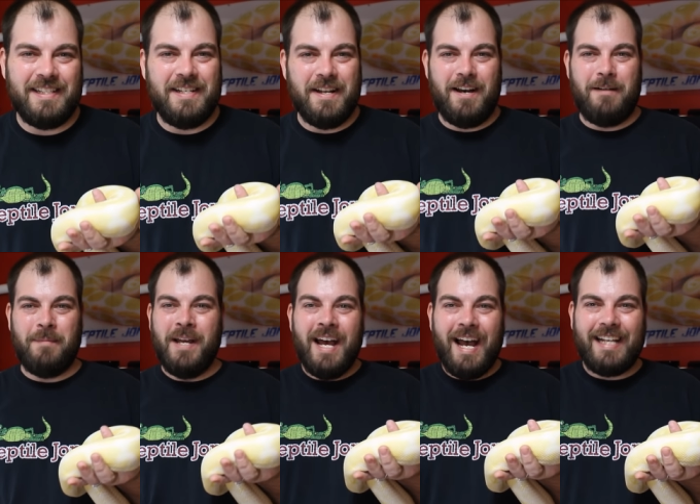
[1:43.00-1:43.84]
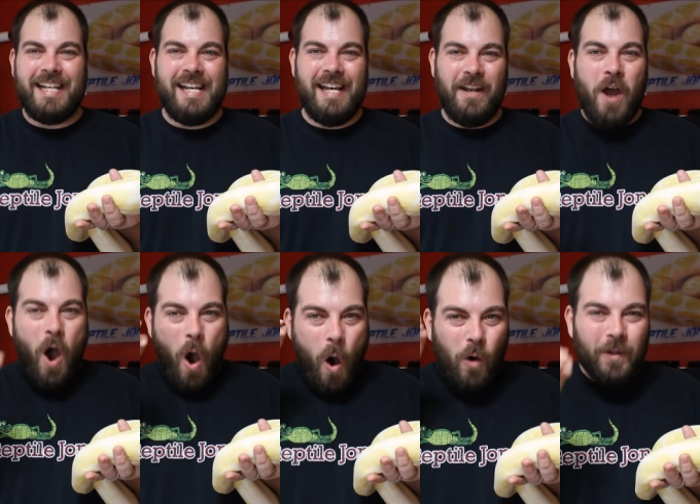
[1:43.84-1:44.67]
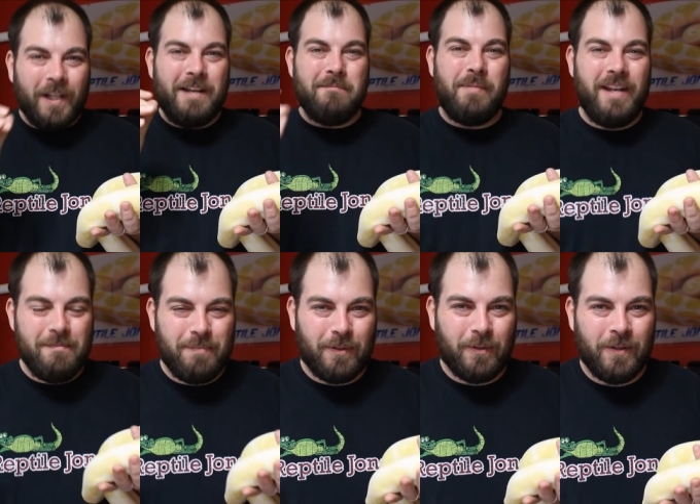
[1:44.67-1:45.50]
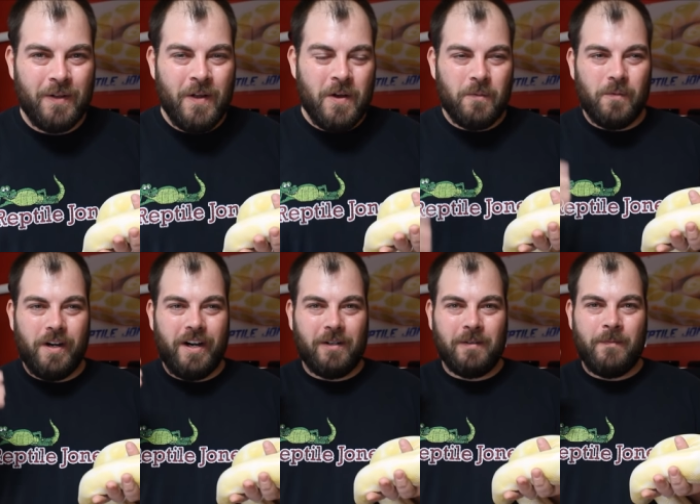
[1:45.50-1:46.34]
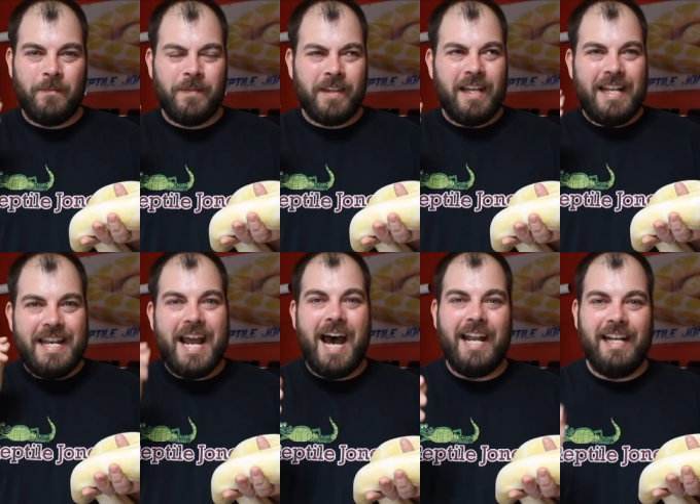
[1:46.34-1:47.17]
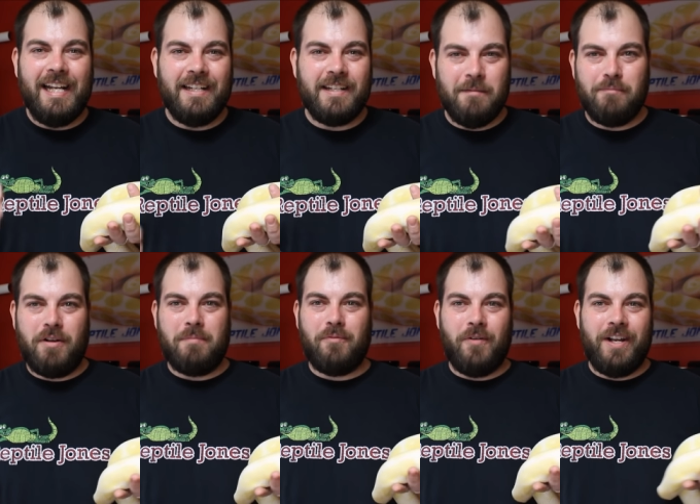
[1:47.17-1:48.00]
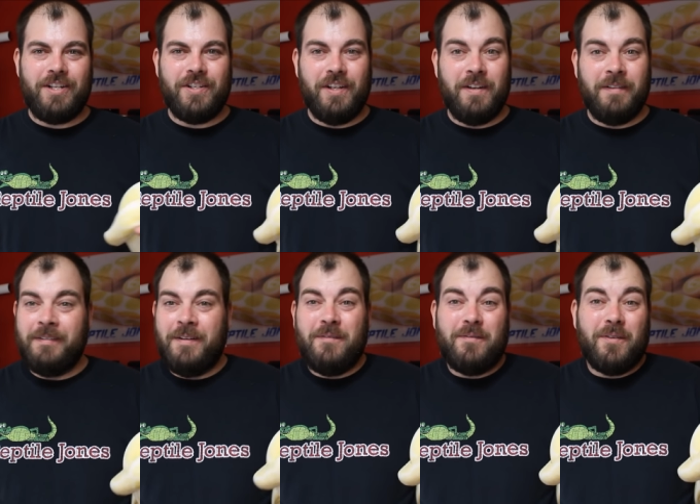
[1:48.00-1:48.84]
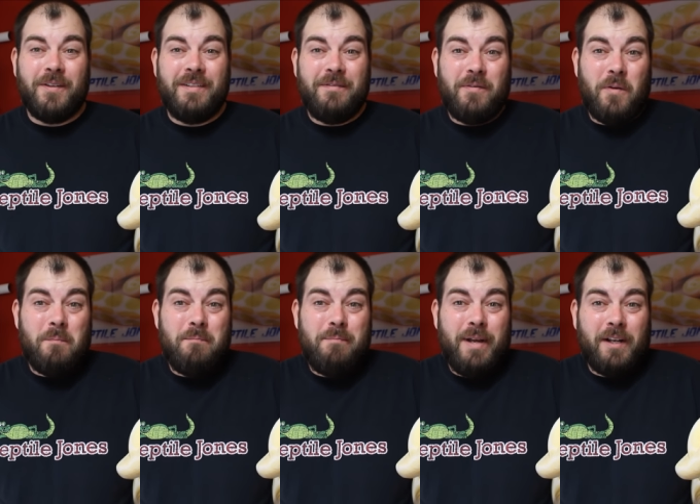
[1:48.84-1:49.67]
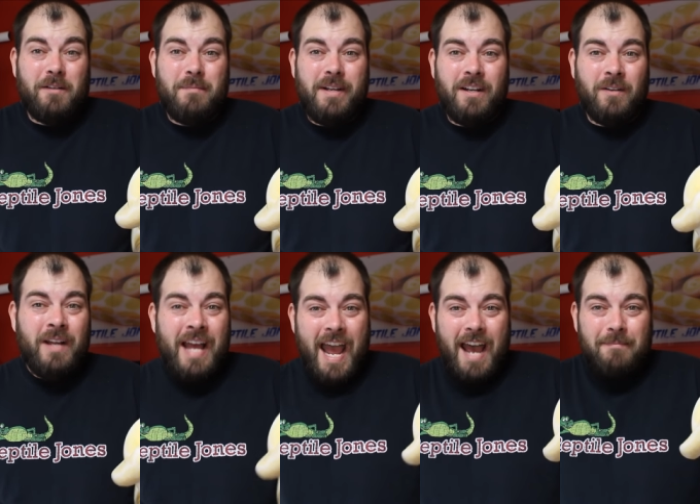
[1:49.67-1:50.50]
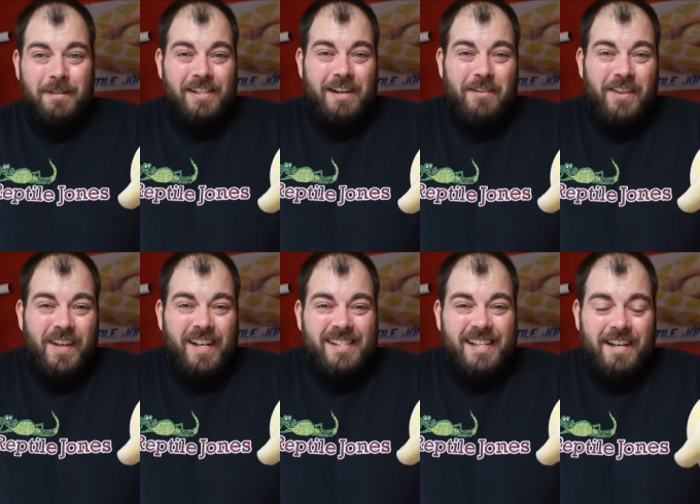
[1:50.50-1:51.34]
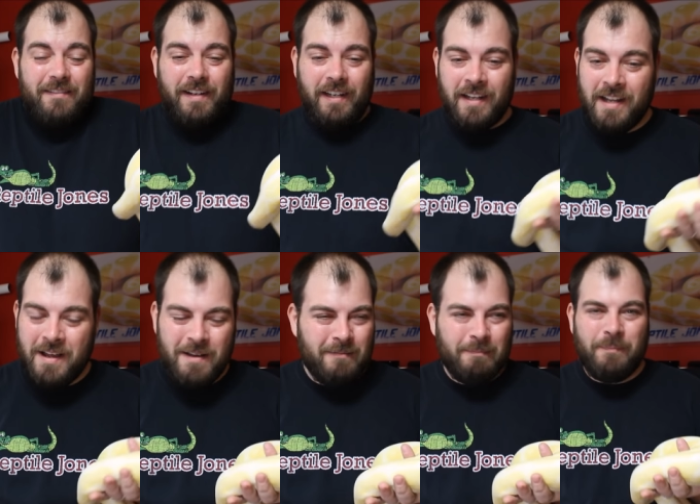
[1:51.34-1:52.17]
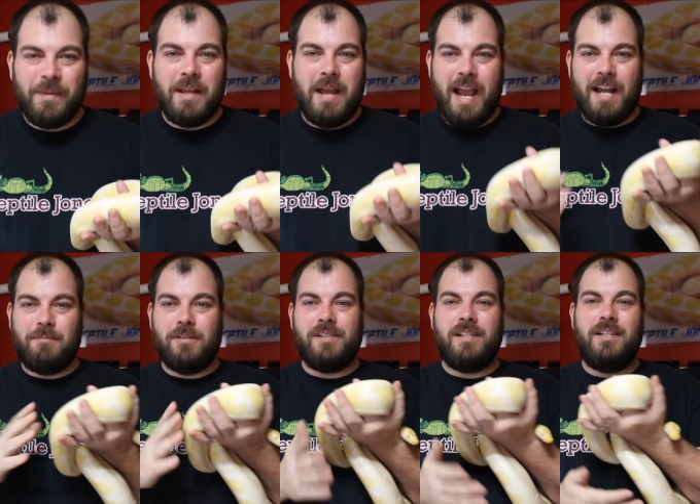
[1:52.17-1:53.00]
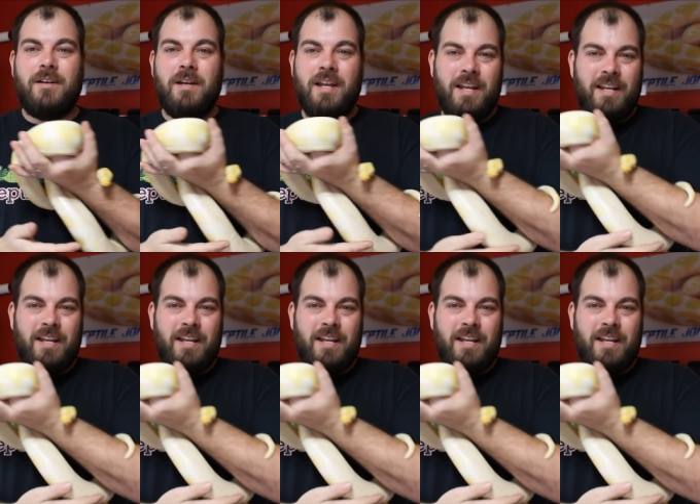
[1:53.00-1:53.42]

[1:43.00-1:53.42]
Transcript: dumb. Again, only people will not eat in preparation for bigger meal. Happens every Thanksgiving. Animals in the